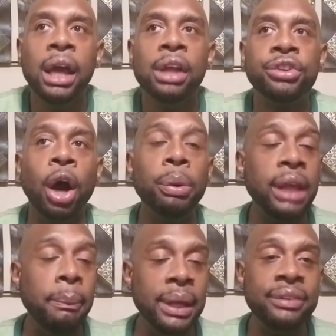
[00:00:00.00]
So with
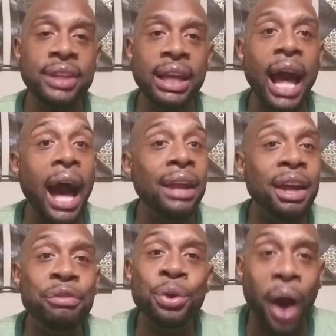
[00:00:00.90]
that being said, I
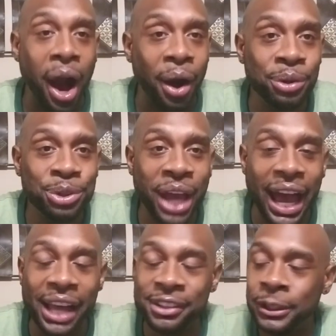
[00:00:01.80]
love you all. You
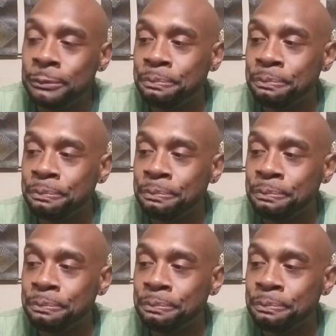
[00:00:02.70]
guys,